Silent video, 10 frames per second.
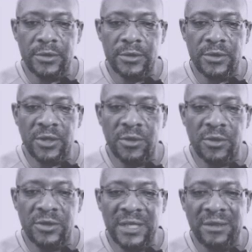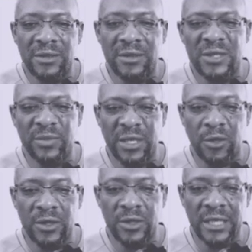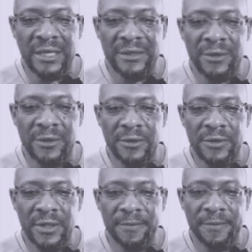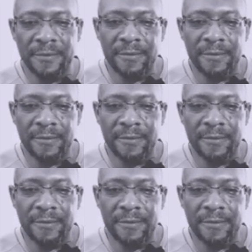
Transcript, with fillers: So you could take. It looks a bit clunky that though, doesn't it?